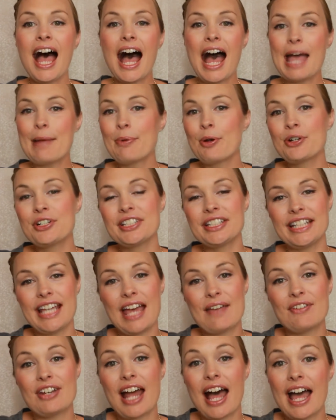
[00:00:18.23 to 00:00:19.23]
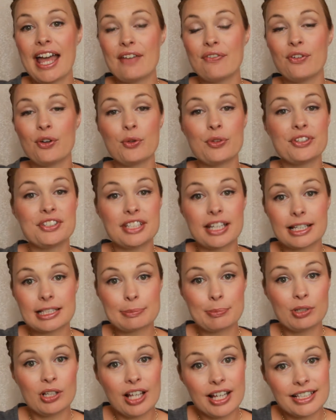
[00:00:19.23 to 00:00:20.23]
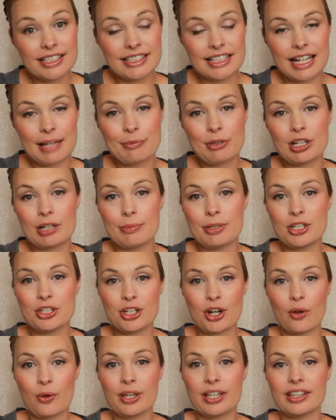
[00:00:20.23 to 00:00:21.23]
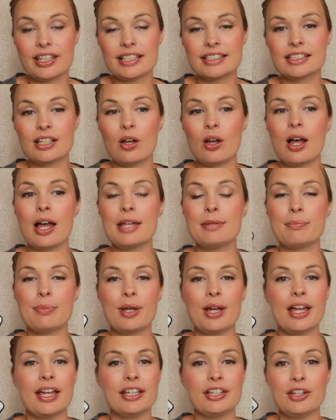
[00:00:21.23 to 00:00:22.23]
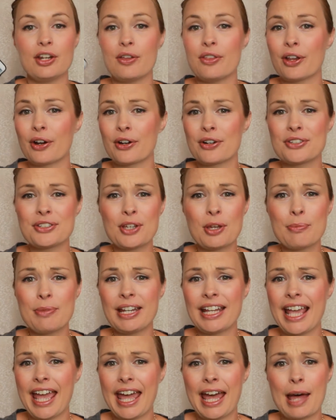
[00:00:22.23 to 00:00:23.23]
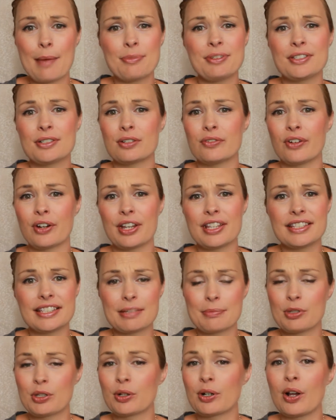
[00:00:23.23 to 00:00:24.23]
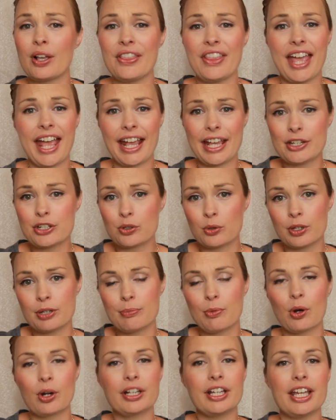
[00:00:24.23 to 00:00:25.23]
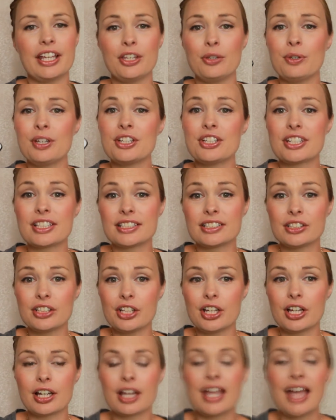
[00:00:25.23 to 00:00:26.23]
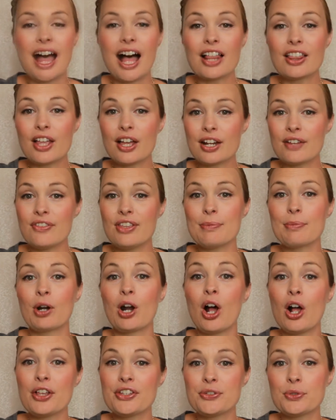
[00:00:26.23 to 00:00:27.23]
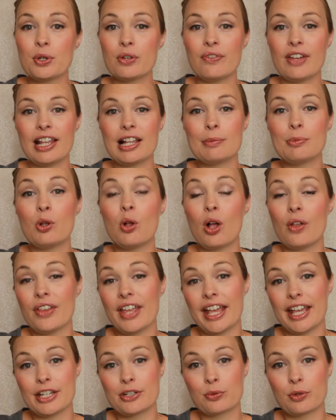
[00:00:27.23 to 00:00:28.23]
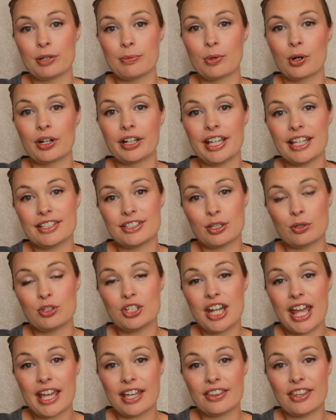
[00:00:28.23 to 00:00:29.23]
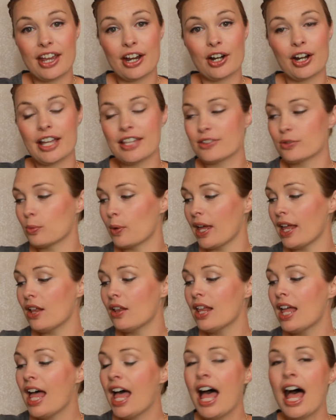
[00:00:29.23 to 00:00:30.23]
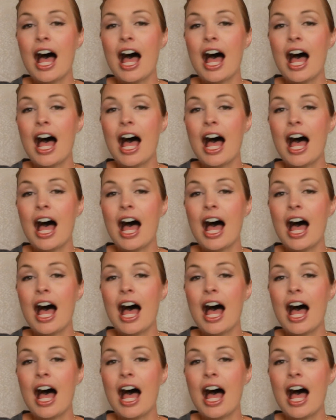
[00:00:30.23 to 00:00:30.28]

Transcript: I personally have an iPhone 6 Plus that I'm going to be showing this on, but you know, there are so many apps that are very similar in the Android market. You can just look. A lot of them are also available on the Android market, so check there as well.